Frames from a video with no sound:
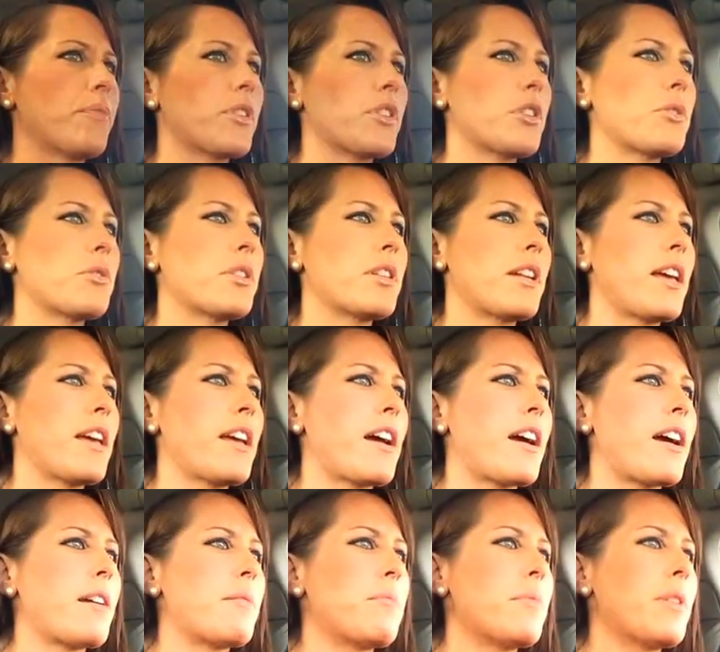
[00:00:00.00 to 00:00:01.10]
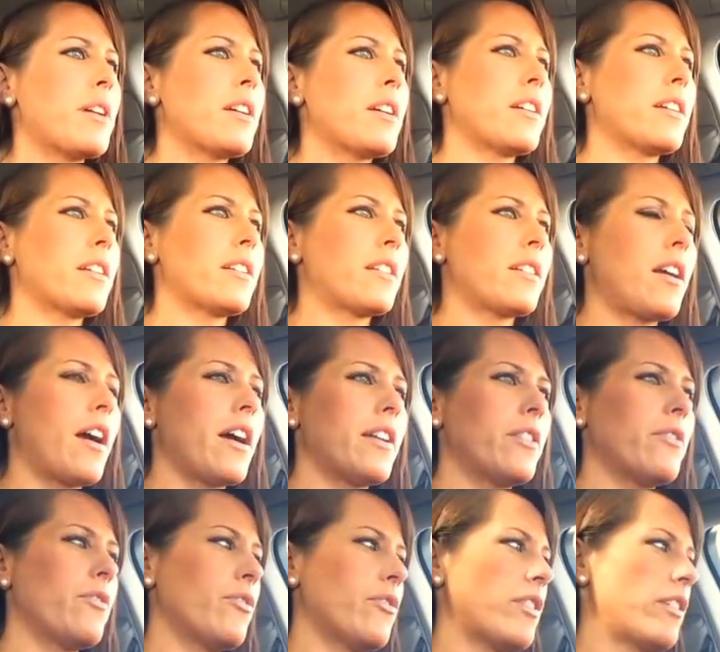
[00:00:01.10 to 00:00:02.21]
So today I'm kind
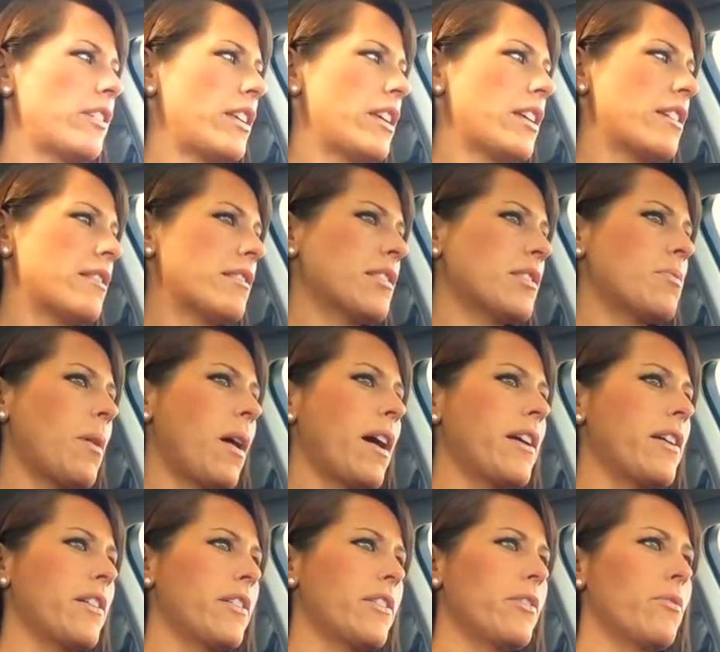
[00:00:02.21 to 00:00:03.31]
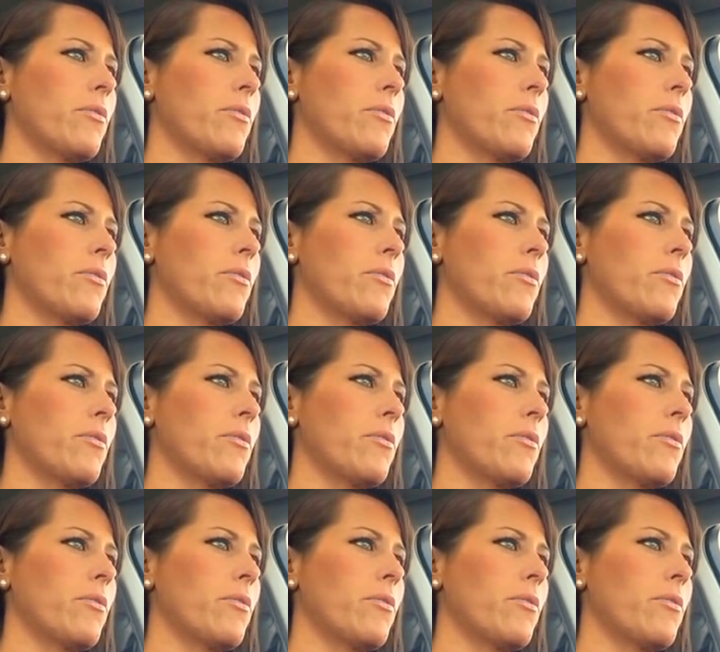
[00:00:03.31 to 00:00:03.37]
of feeling inspired,